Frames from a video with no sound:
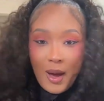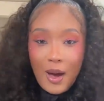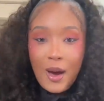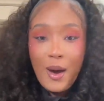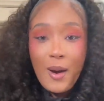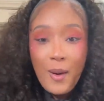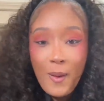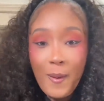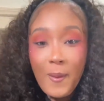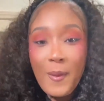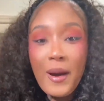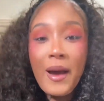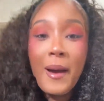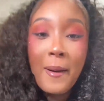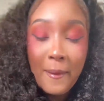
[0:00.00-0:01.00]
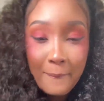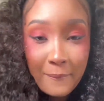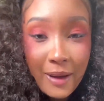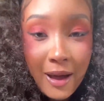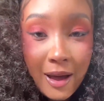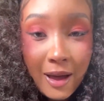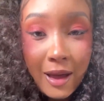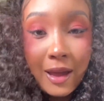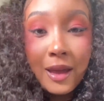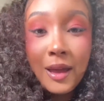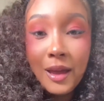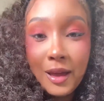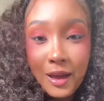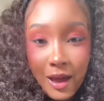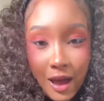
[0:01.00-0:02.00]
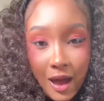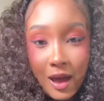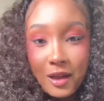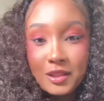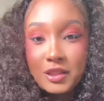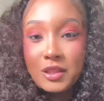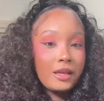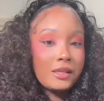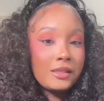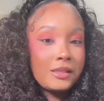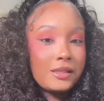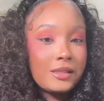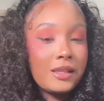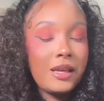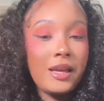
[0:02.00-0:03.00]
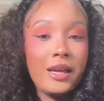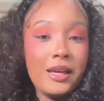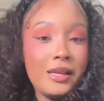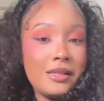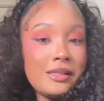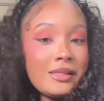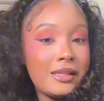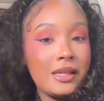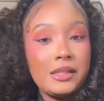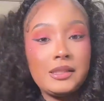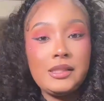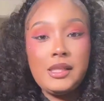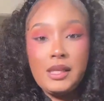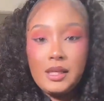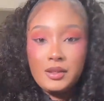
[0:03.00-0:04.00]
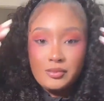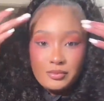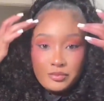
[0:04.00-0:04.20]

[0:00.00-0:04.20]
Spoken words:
Oh my gosh. This is tea.